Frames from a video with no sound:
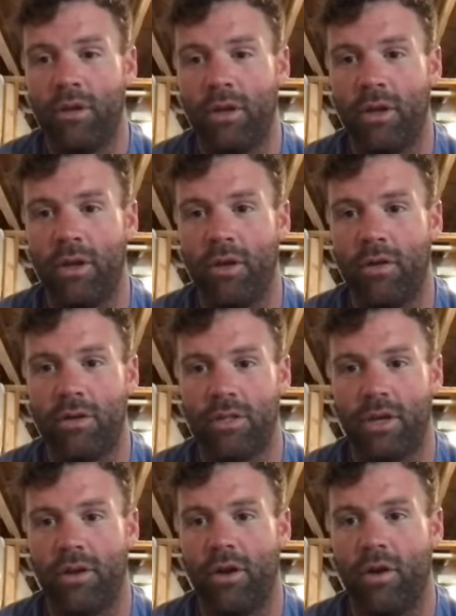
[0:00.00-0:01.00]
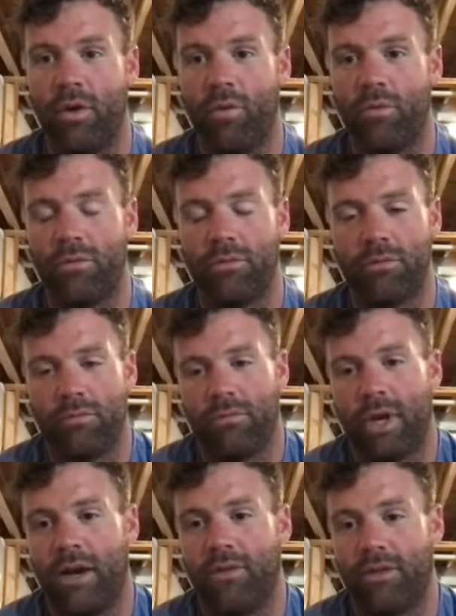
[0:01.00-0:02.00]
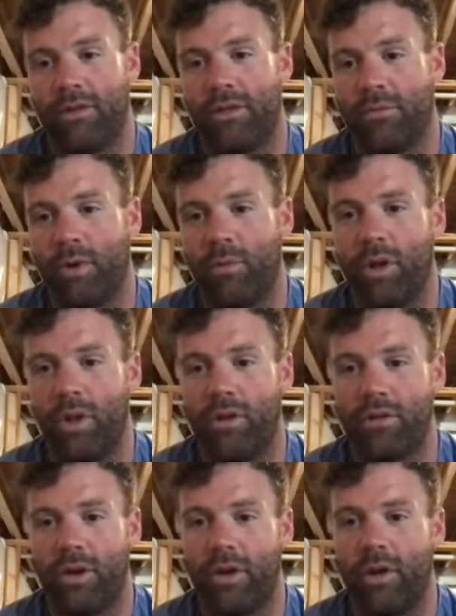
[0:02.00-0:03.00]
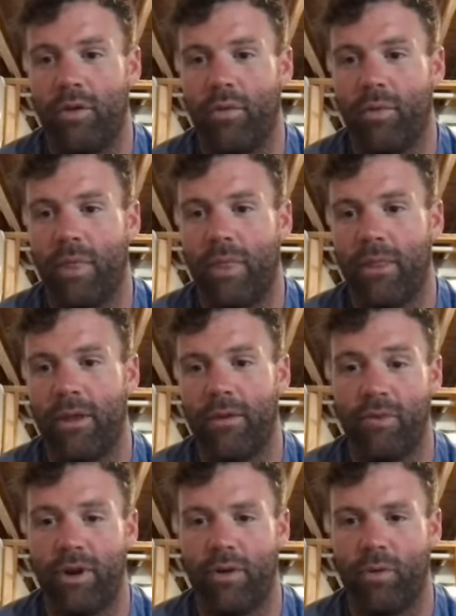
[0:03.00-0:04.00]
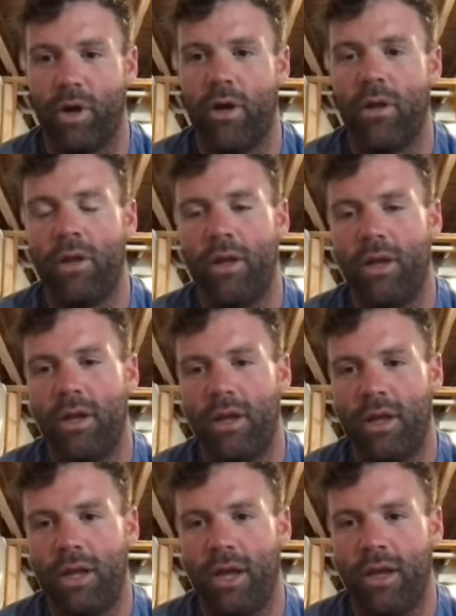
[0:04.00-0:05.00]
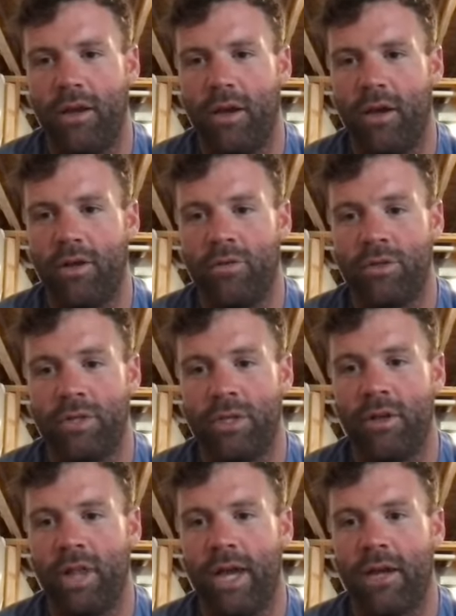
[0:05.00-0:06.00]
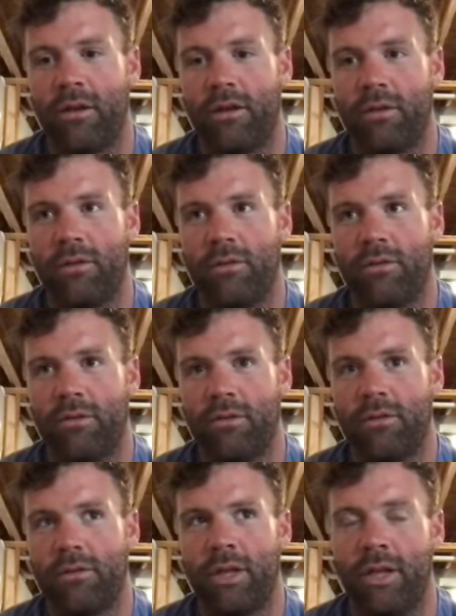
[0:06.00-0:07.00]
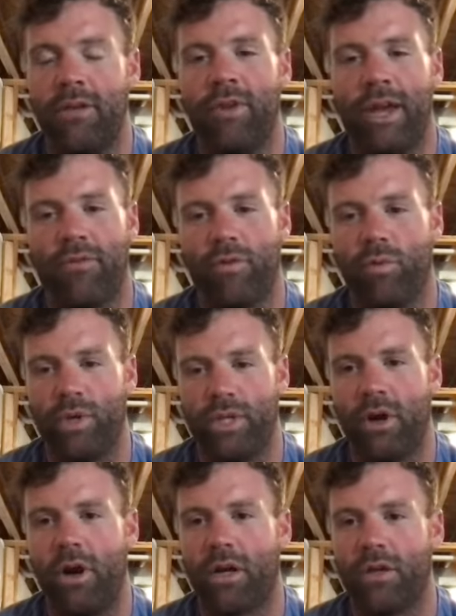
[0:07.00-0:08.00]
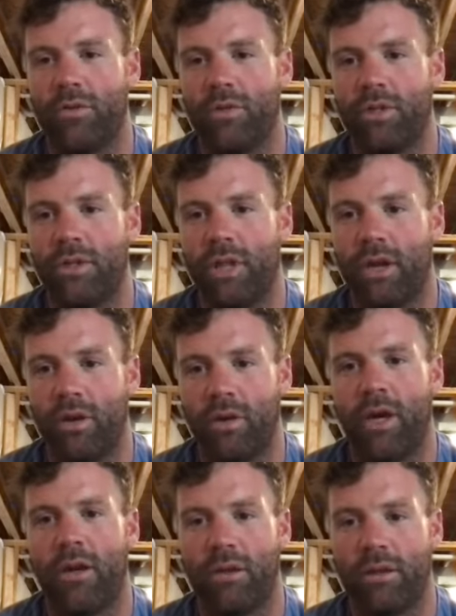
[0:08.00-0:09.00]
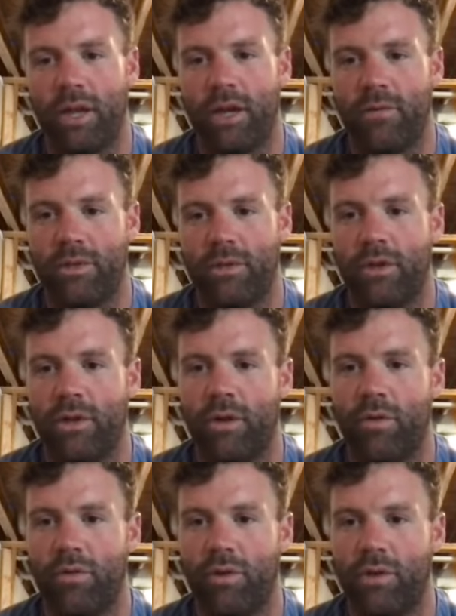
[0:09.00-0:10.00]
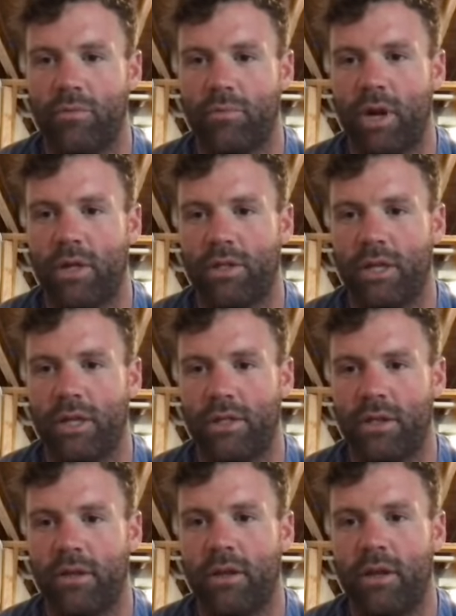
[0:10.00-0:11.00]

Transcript: Because I know, obviously he's my brother, so I know him very well. And you still like even after talked, you were still like, okay, like I'm still going to go through this process, and